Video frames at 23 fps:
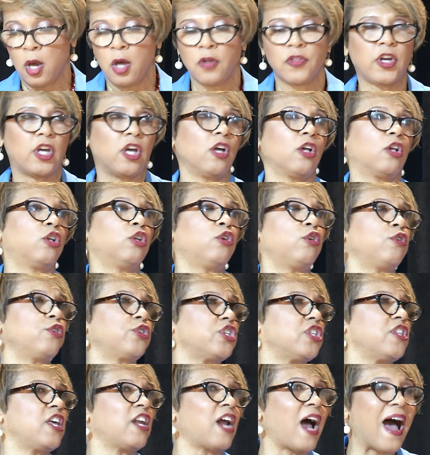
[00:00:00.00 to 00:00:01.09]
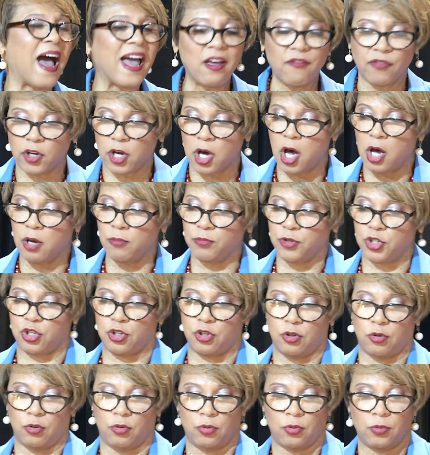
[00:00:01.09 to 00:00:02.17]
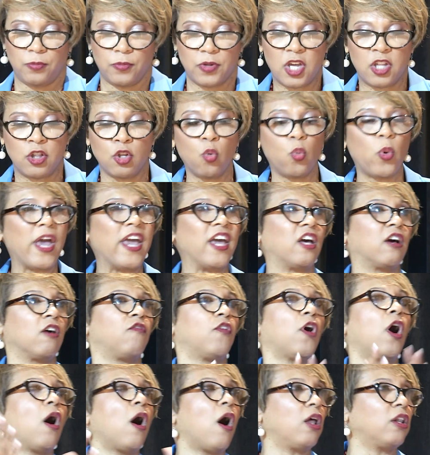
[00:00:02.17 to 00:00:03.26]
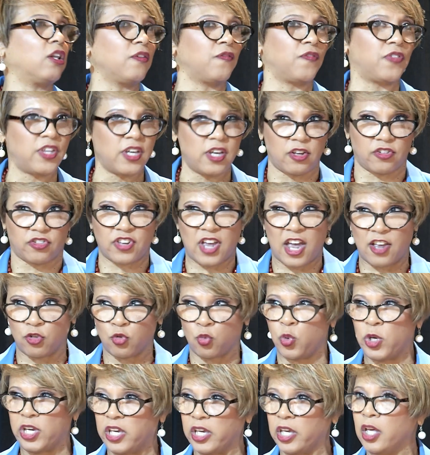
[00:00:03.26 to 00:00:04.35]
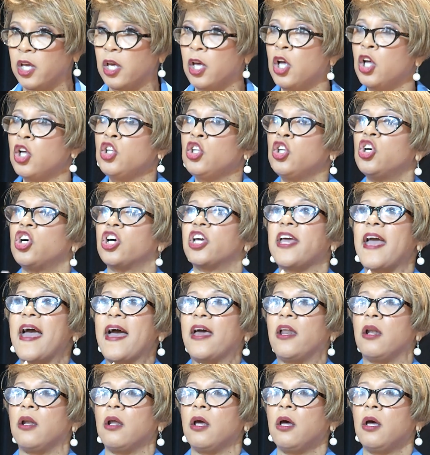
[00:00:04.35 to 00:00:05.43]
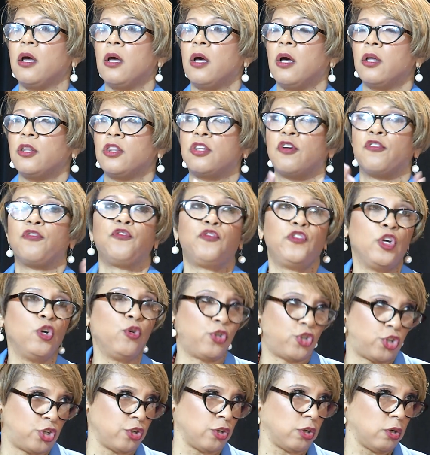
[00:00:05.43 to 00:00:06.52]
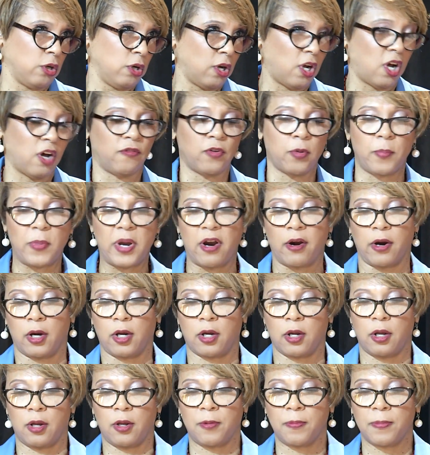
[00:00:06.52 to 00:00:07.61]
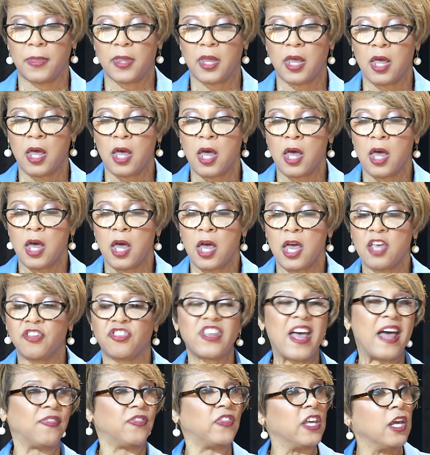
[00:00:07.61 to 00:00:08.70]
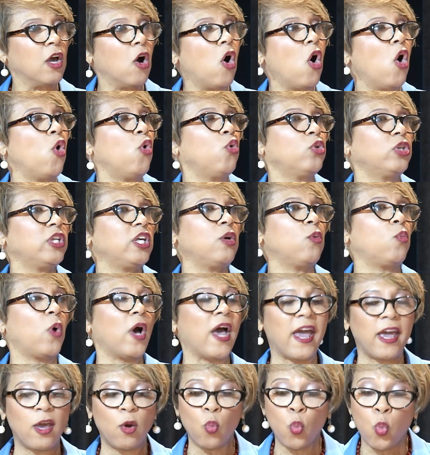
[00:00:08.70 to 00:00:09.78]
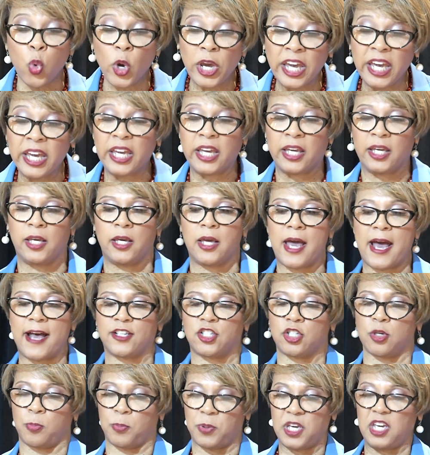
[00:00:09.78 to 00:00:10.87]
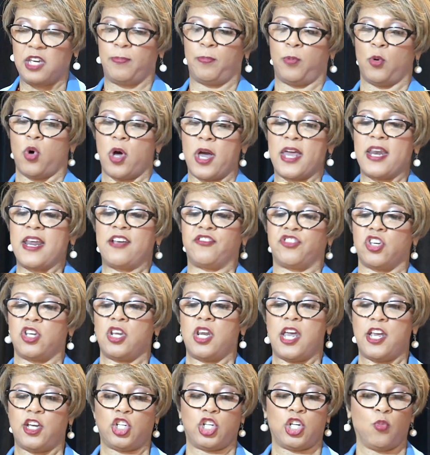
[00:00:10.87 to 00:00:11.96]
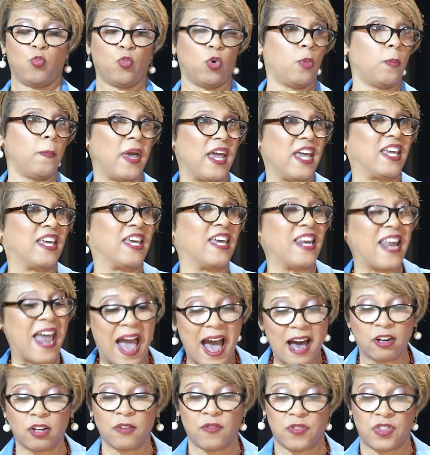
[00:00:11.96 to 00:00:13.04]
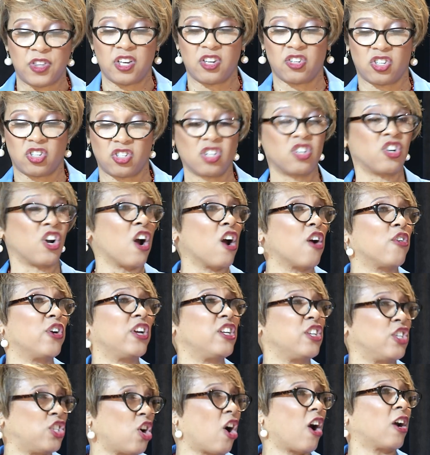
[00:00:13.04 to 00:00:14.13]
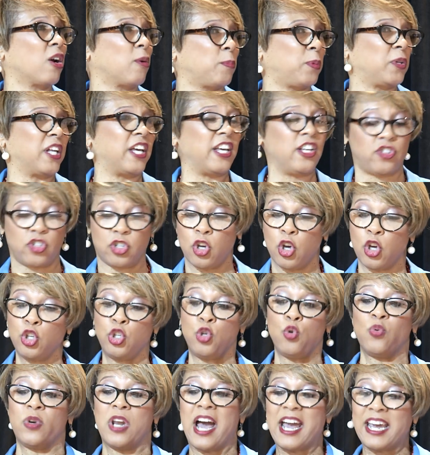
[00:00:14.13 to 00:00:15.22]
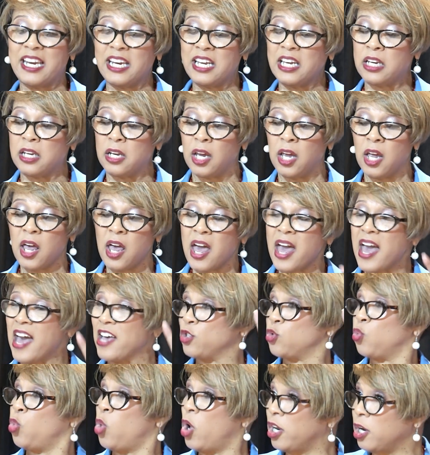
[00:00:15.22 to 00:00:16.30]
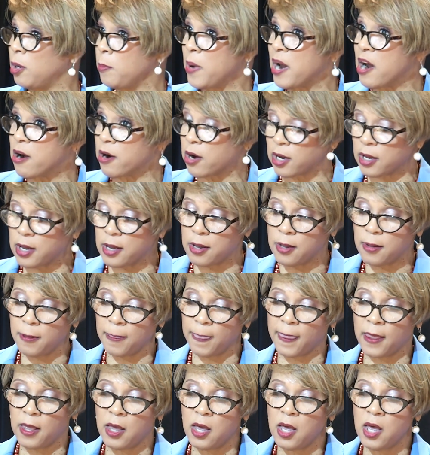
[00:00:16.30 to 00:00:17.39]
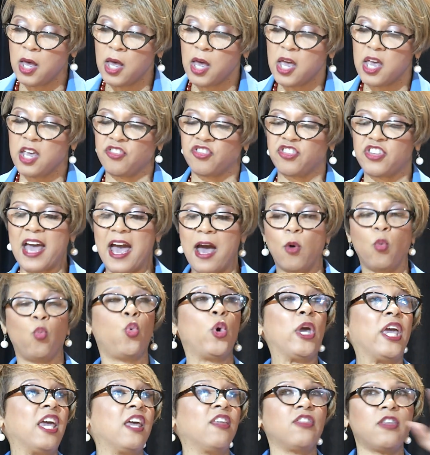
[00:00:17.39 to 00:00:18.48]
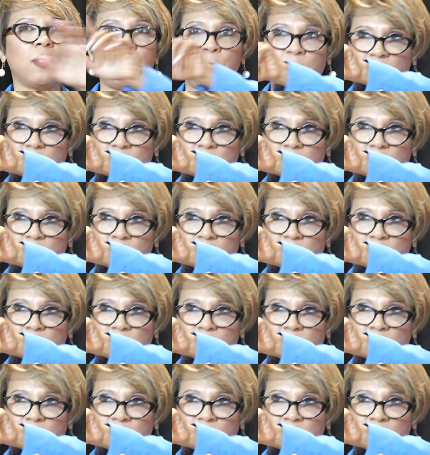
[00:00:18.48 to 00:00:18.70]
The conclusion that I have come to in the wake of all of this as we look at the future of America is that the only way we as a people and as a nation will make it out of this current dark place united as one America is that we the